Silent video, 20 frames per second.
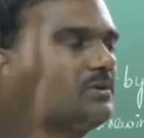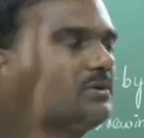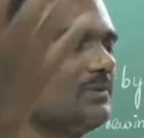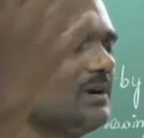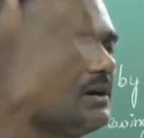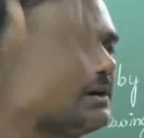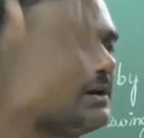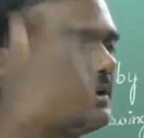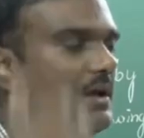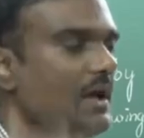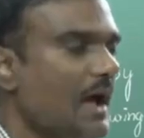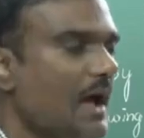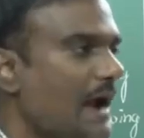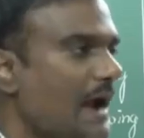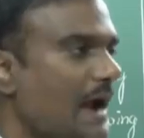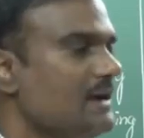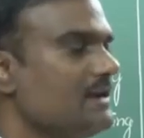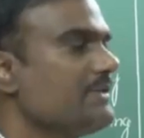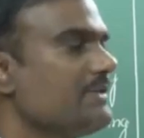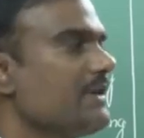observer
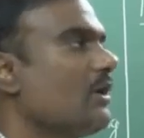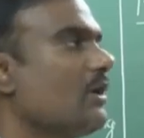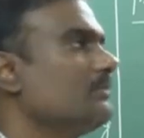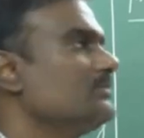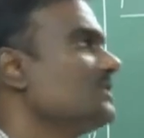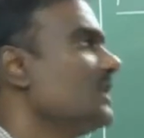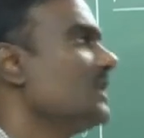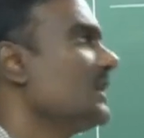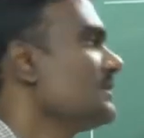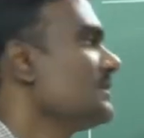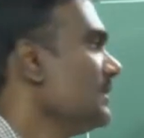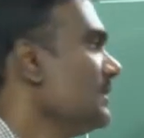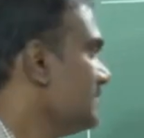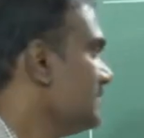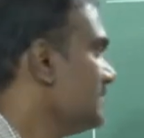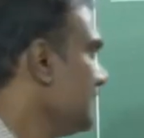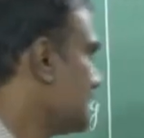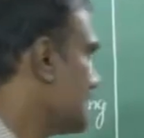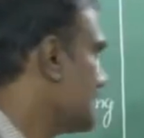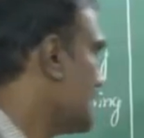and the object,
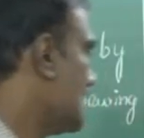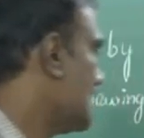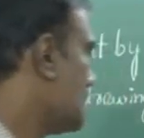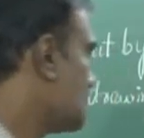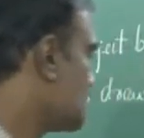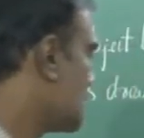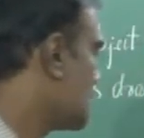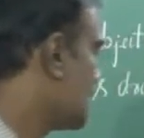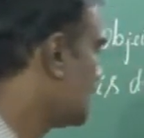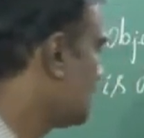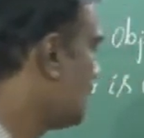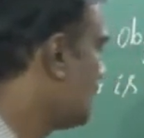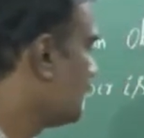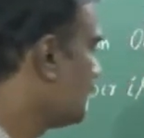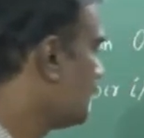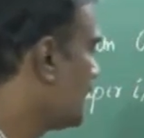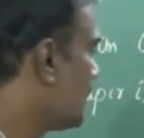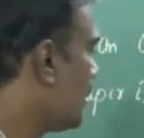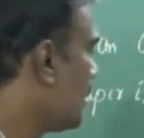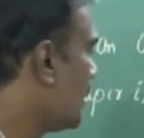this condition
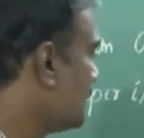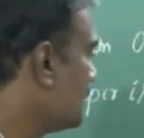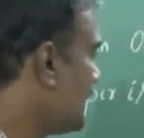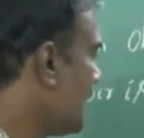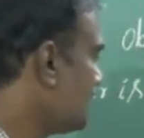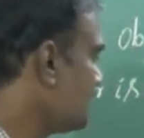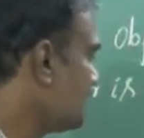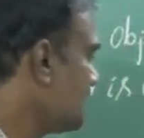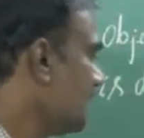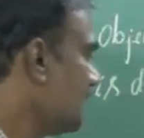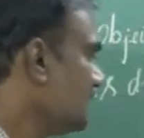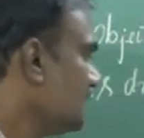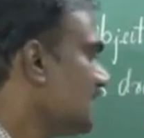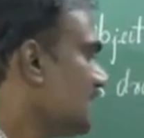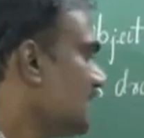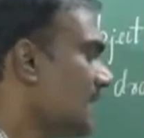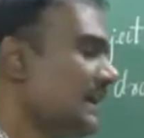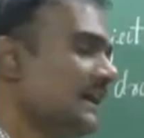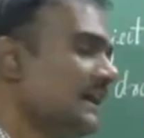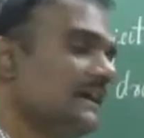we call it as
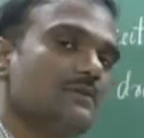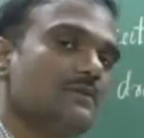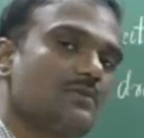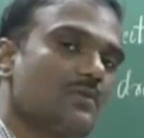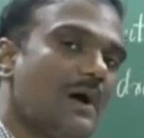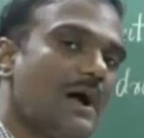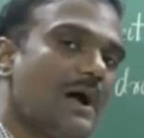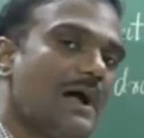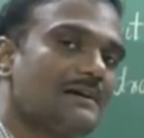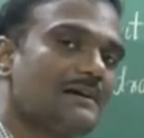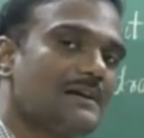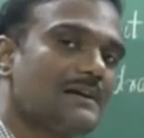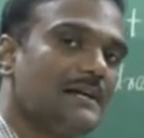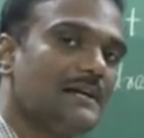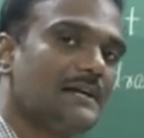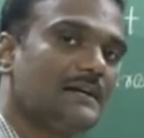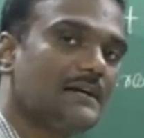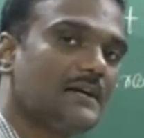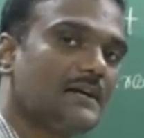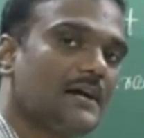second
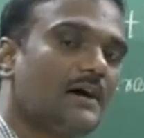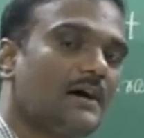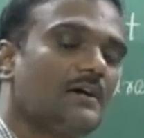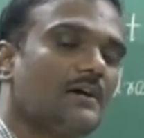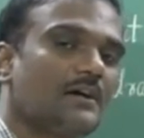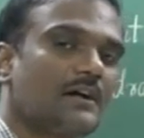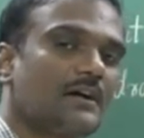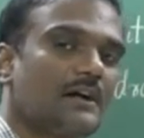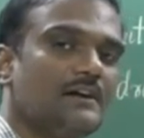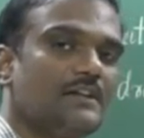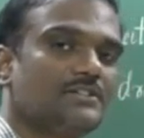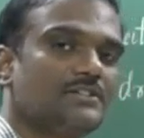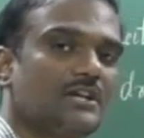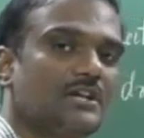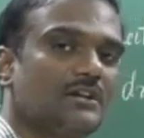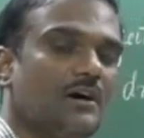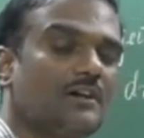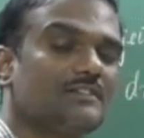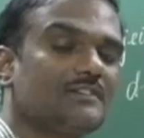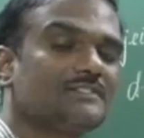quadrant
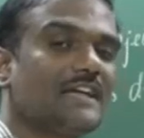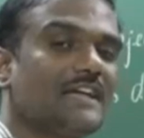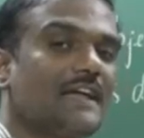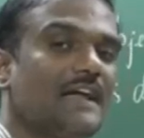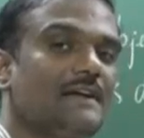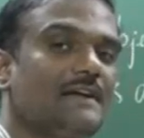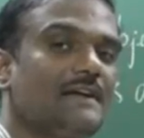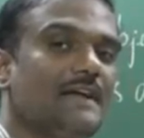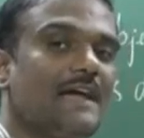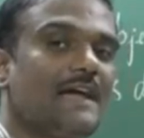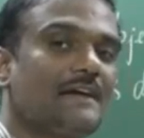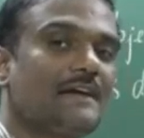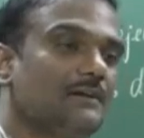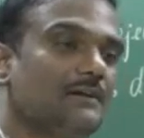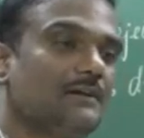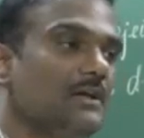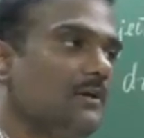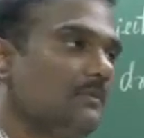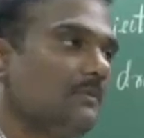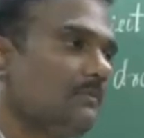condition or second
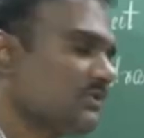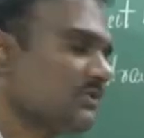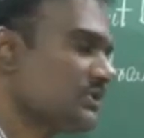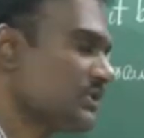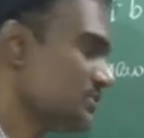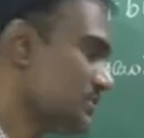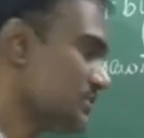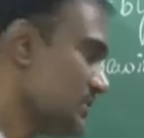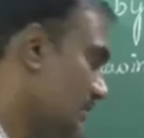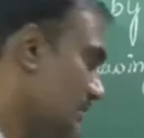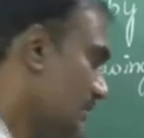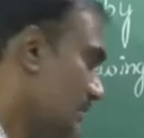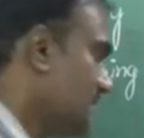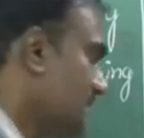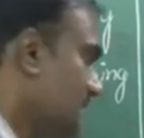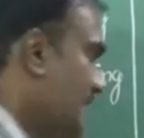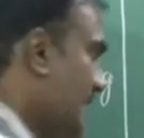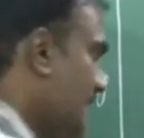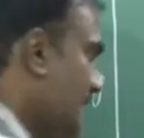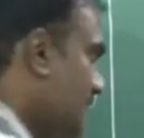angle
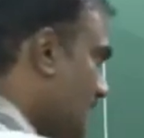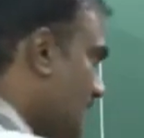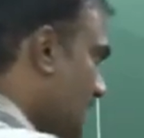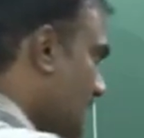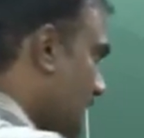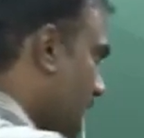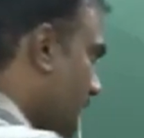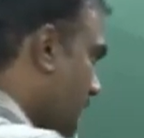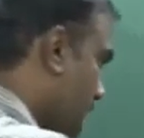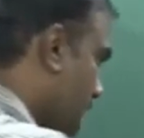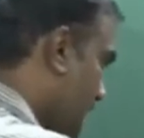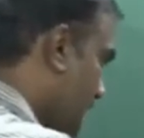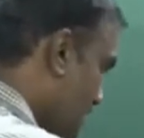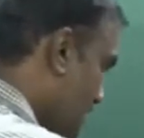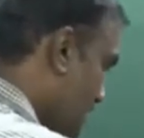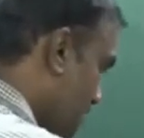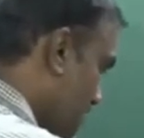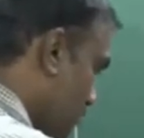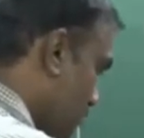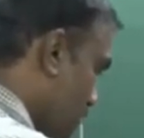projection. See, I have taken a
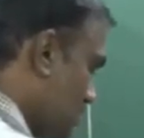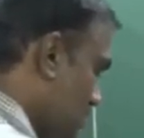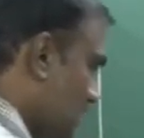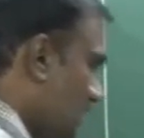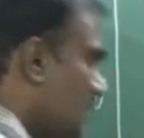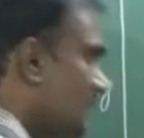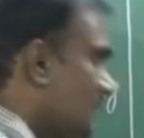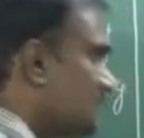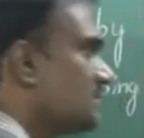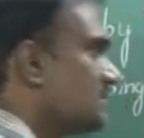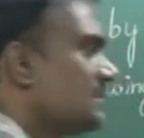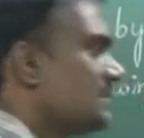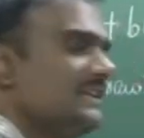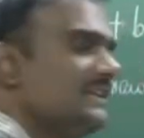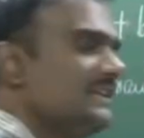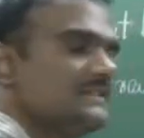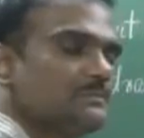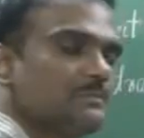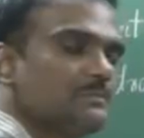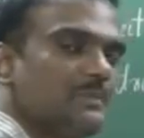cut portion of the
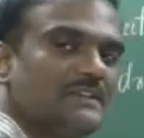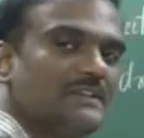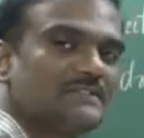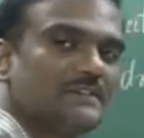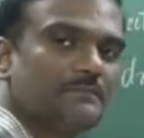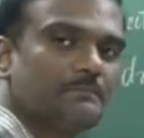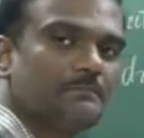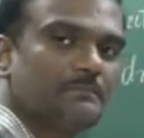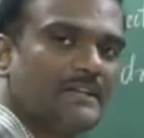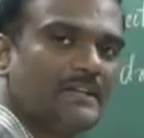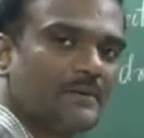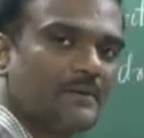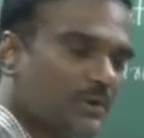3D space of